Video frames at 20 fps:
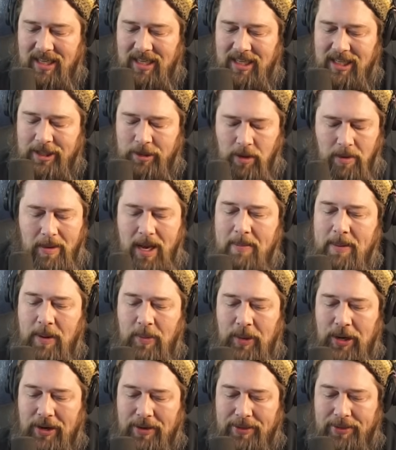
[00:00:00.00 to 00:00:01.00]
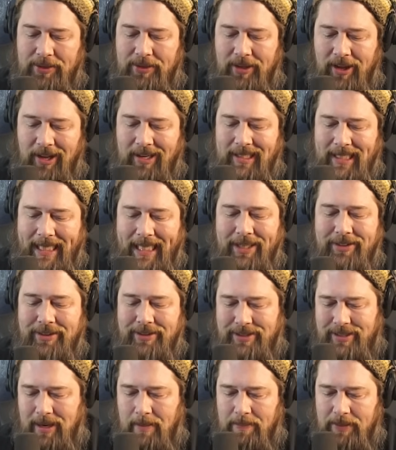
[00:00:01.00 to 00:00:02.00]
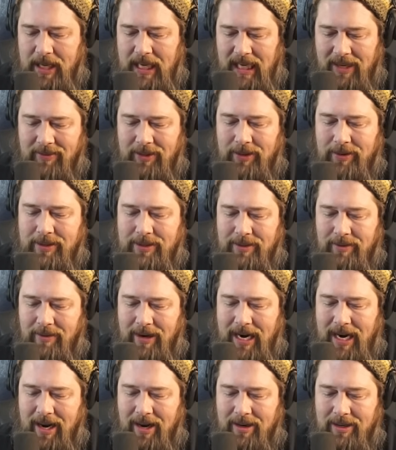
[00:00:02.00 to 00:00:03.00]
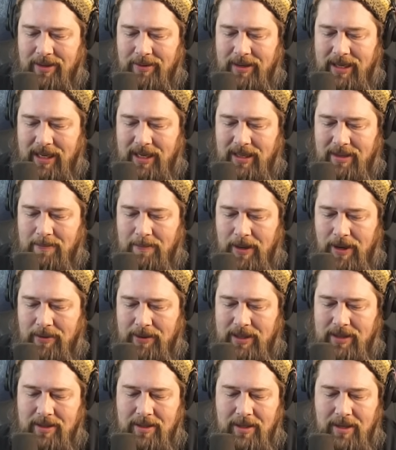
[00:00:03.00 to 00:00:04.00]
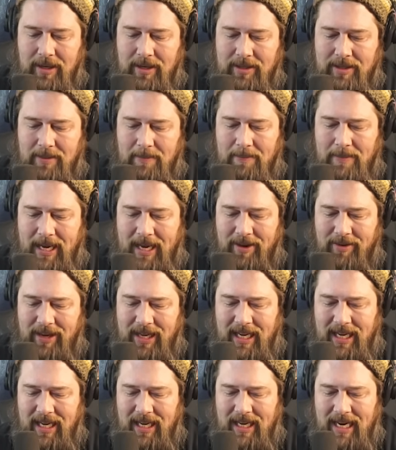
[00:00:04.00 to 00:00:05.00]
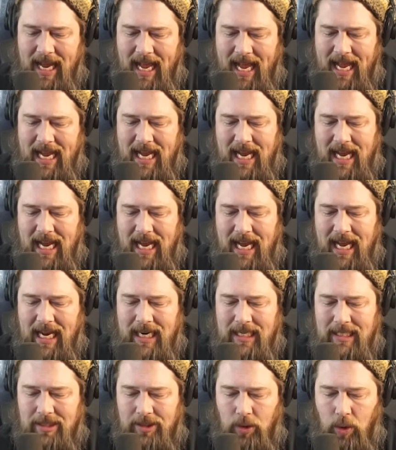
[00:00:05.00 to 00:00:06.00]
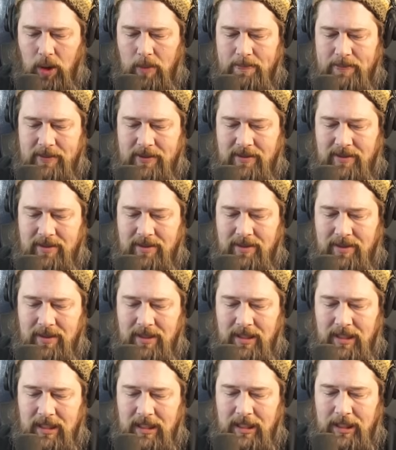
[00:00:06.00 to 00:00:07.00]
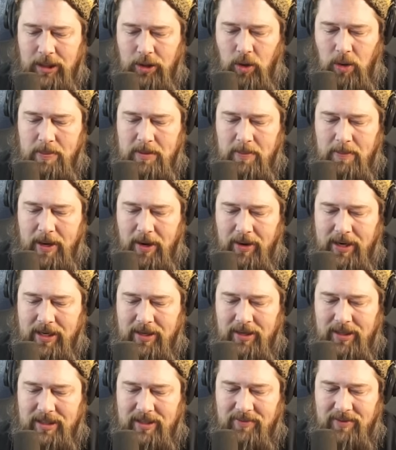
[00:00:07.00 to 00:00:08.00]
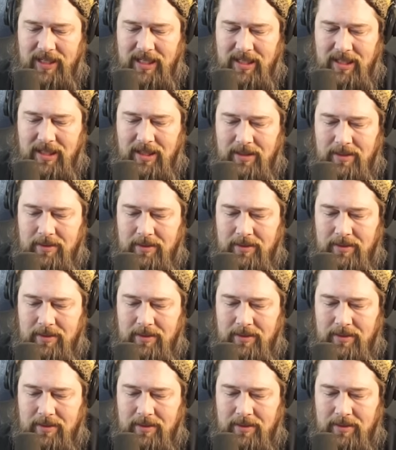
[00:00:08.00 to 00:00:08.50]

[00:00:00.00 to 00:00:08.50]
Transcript: So it might be worth a little something, even though it's a rare. Do we get a bonus? No, it's a mountain and Corpseberry Cultivator.